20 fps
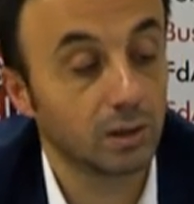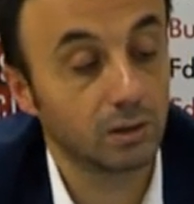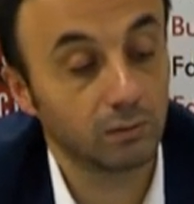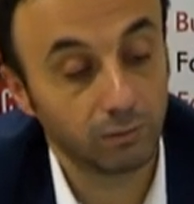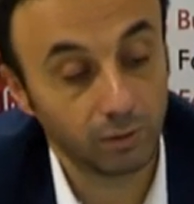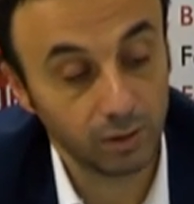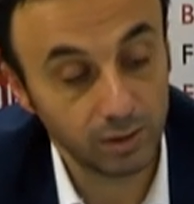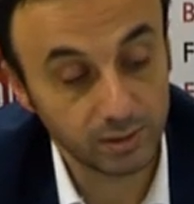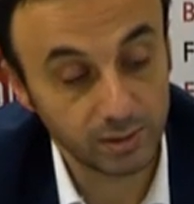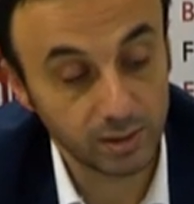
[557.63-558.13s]

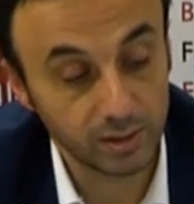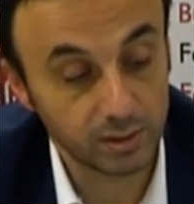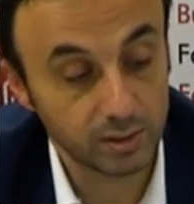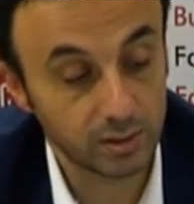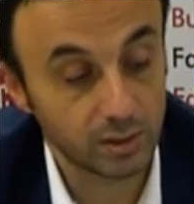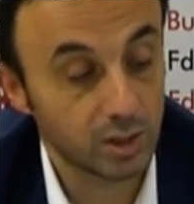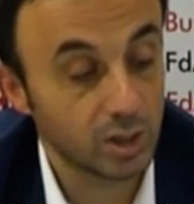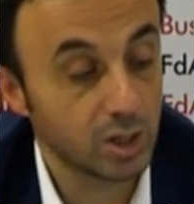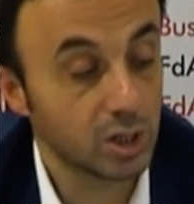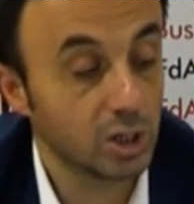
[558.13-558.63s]
For instance,
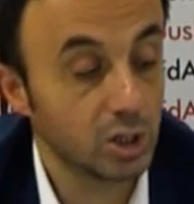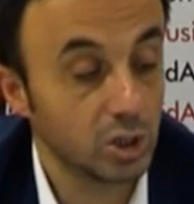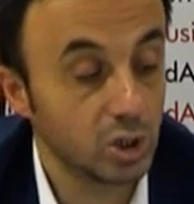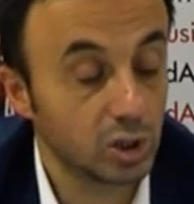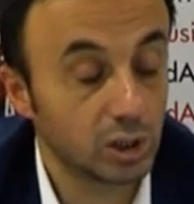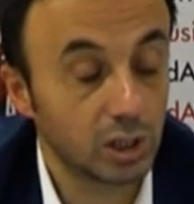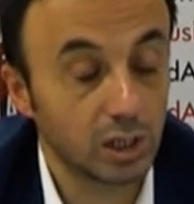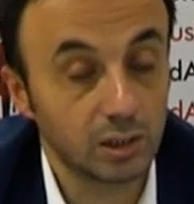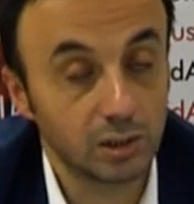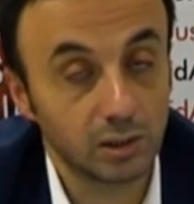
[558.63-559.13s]
you
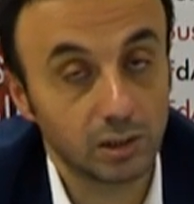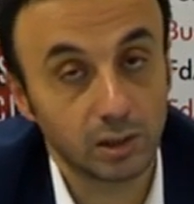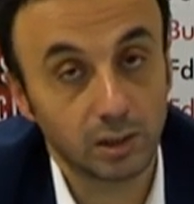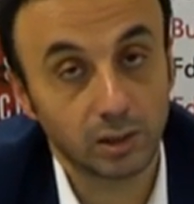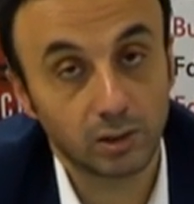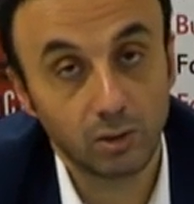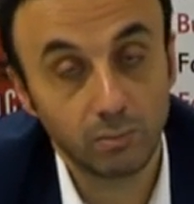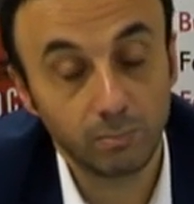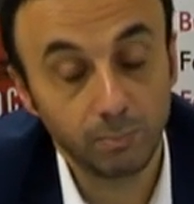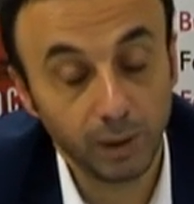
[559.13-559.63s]
can
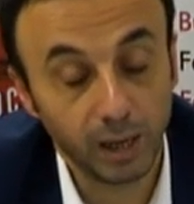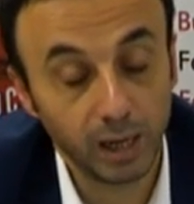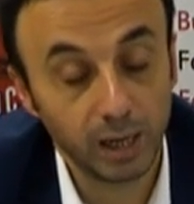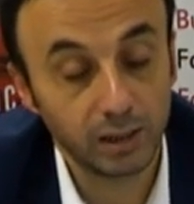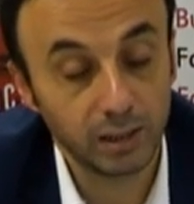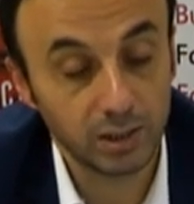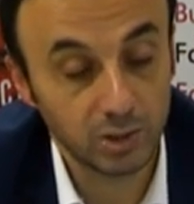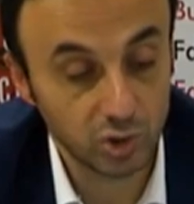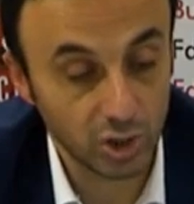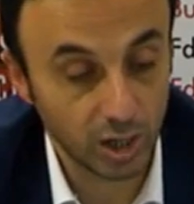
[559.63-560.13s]
compare
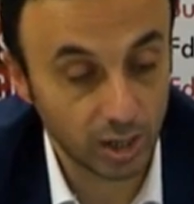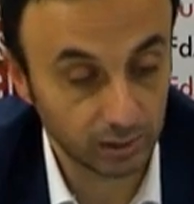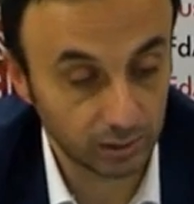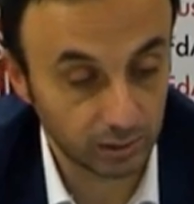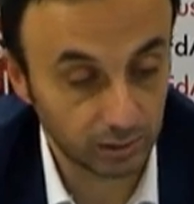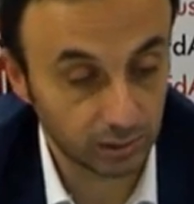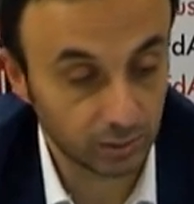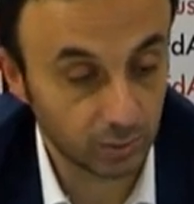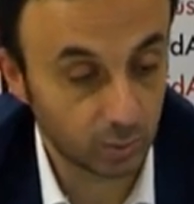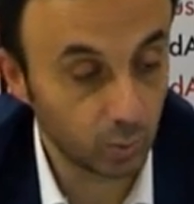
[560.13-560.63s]
each other.
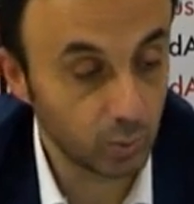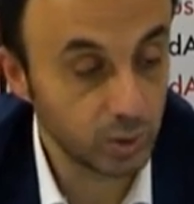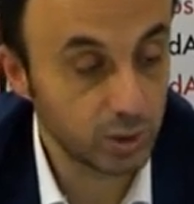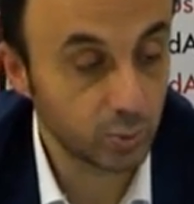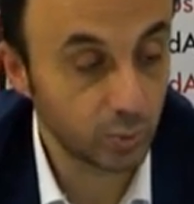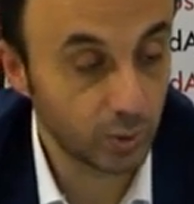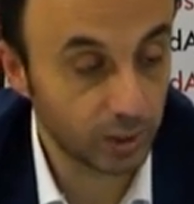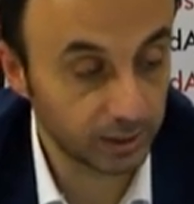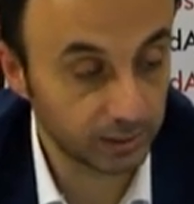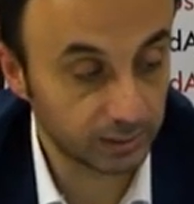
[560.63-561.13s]
Which
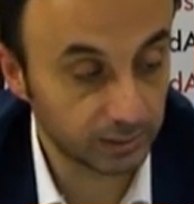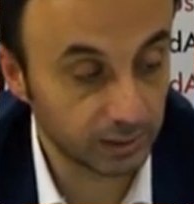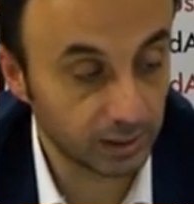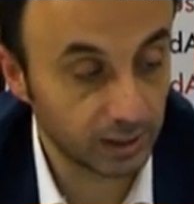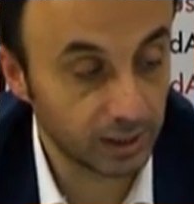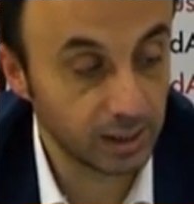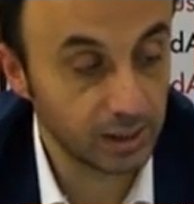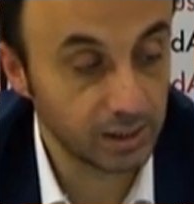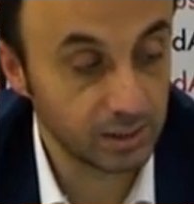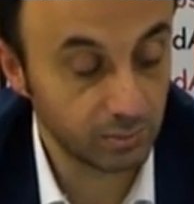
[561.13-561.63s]
one
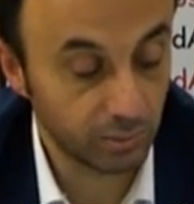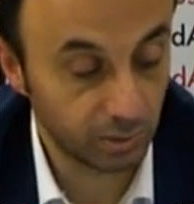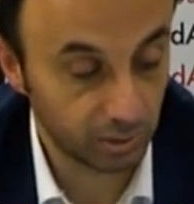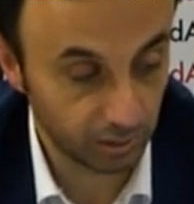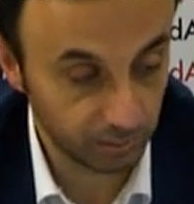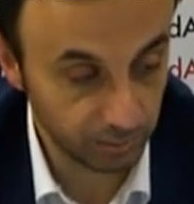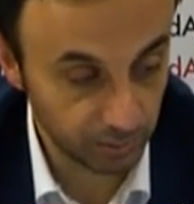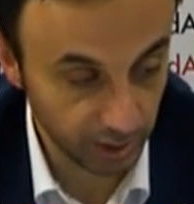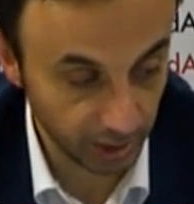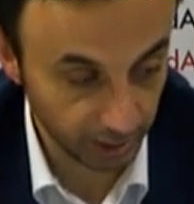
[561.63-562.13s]
is more
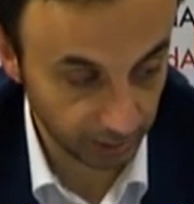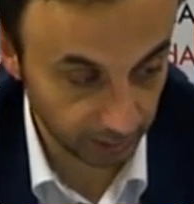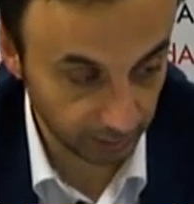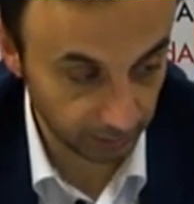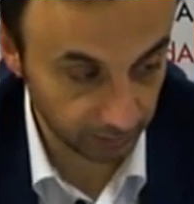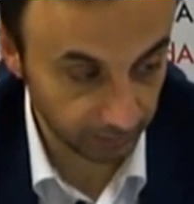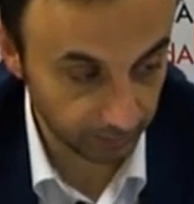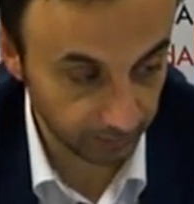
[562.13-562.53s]
objective?